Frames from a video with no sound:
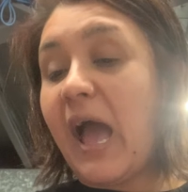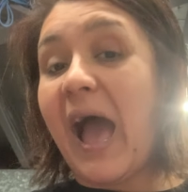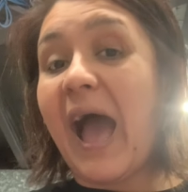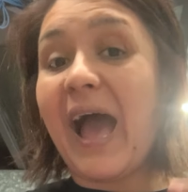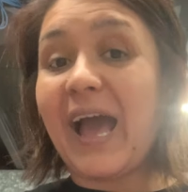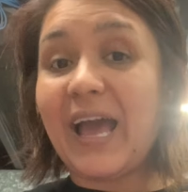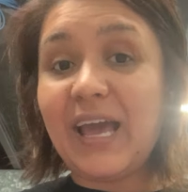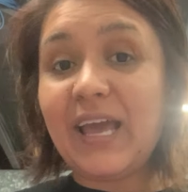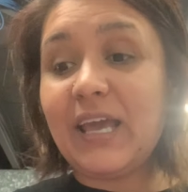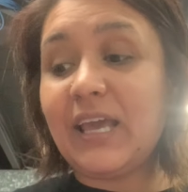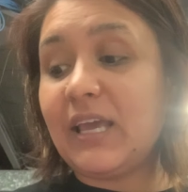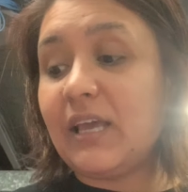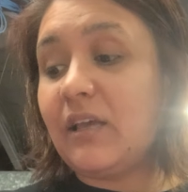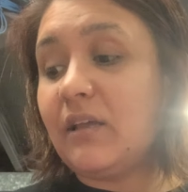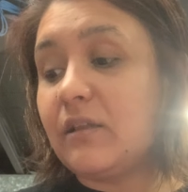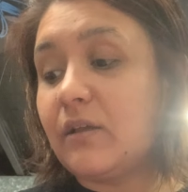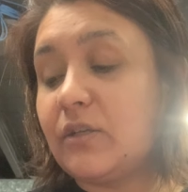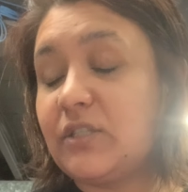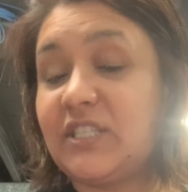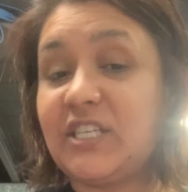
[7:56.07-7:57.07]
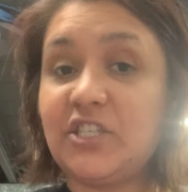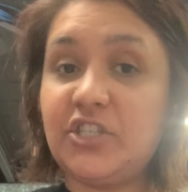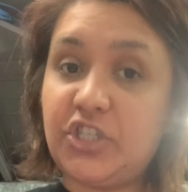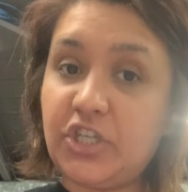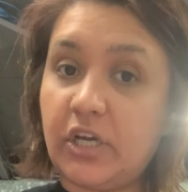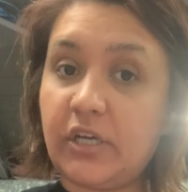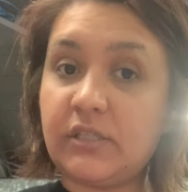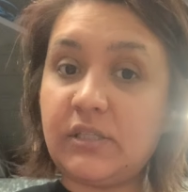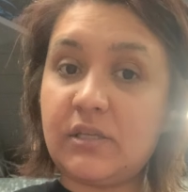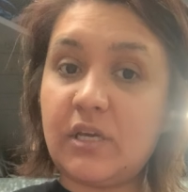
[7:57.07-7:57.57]
I
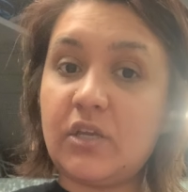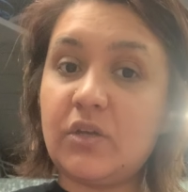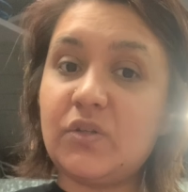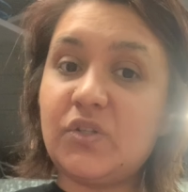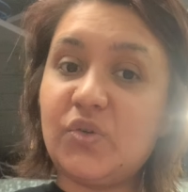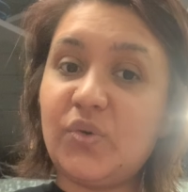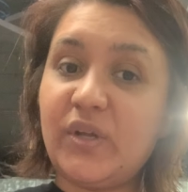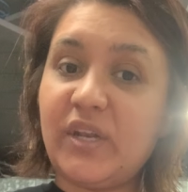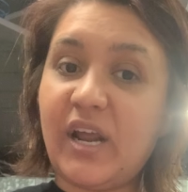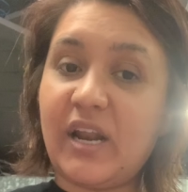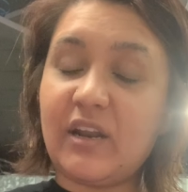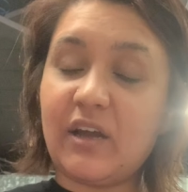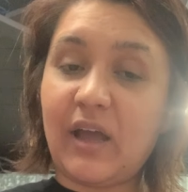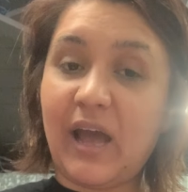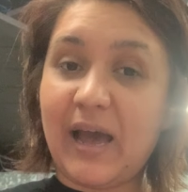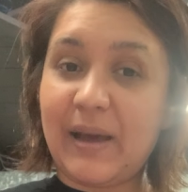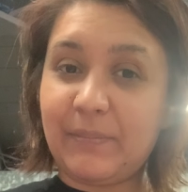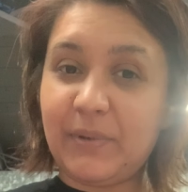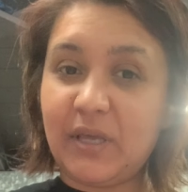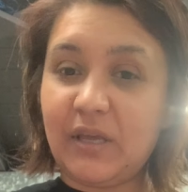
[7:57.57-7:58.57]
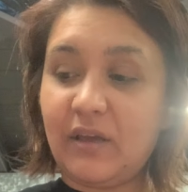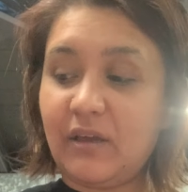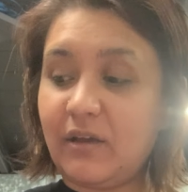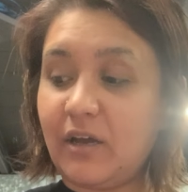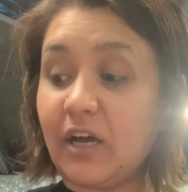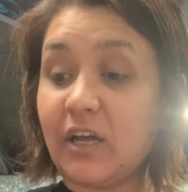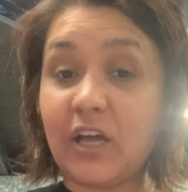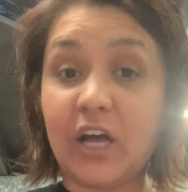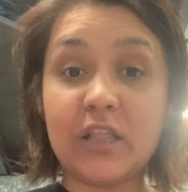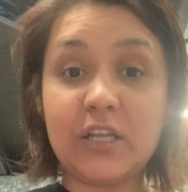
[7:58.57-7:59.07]
suggest that you do it on
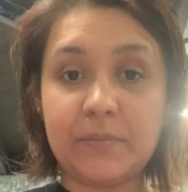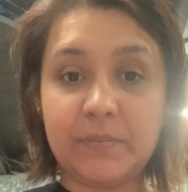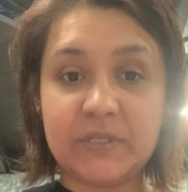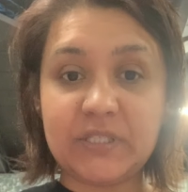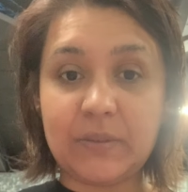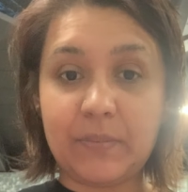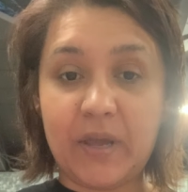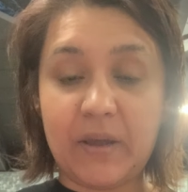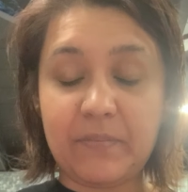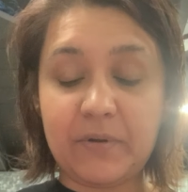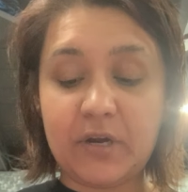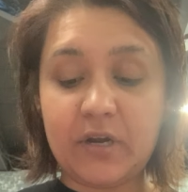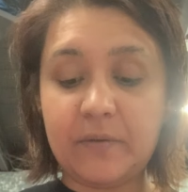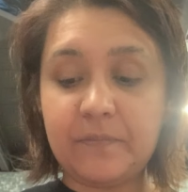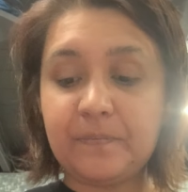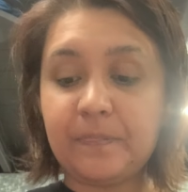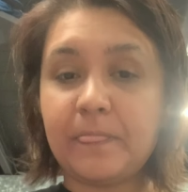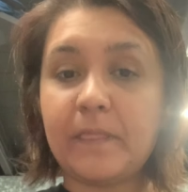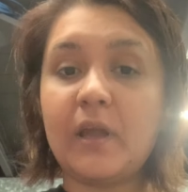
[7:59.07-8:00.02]
a color piece of paper,